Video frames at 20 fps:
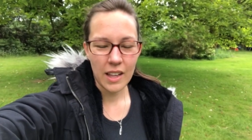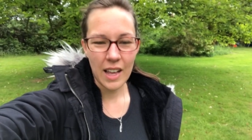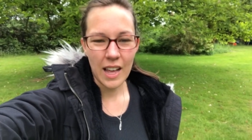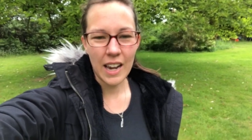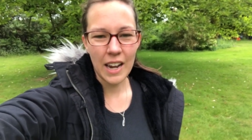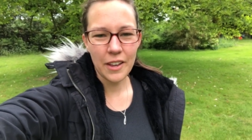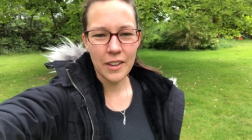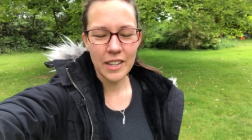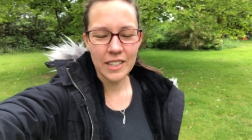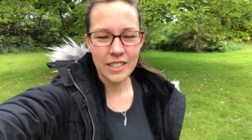Hello
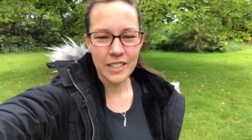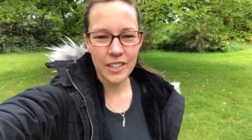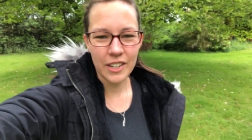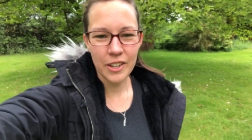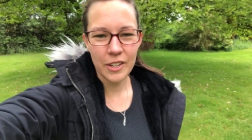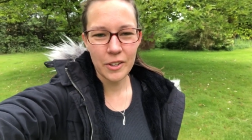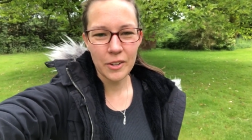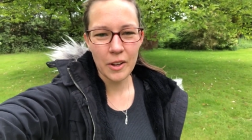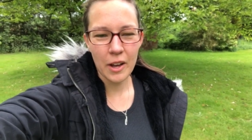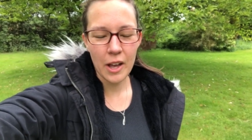year
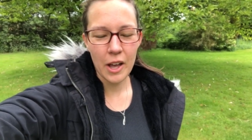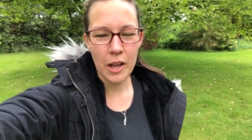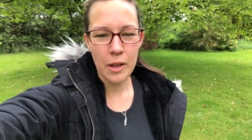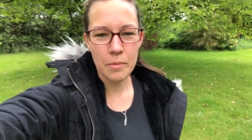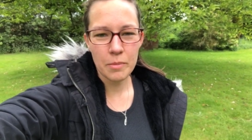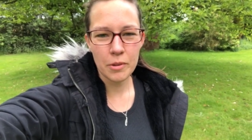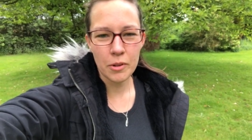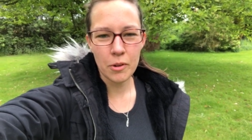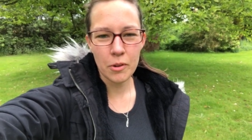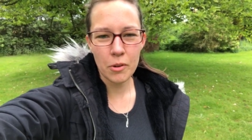two, I
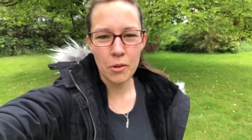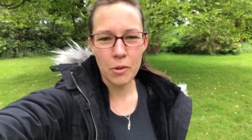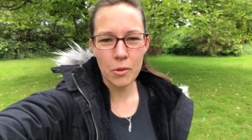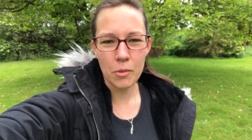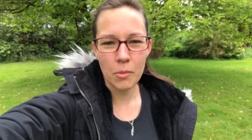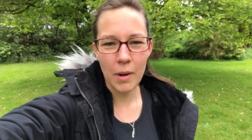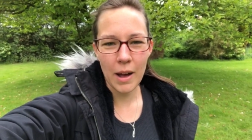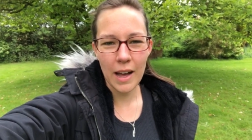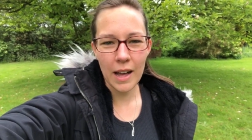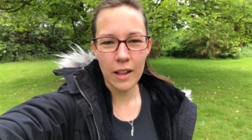hope you're all
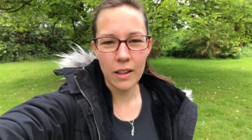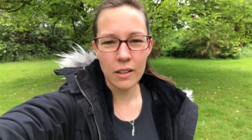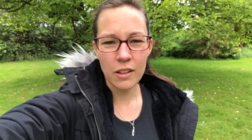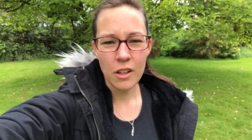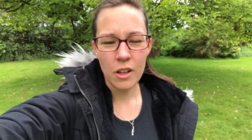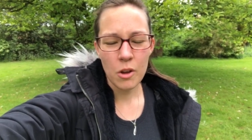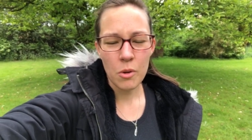well.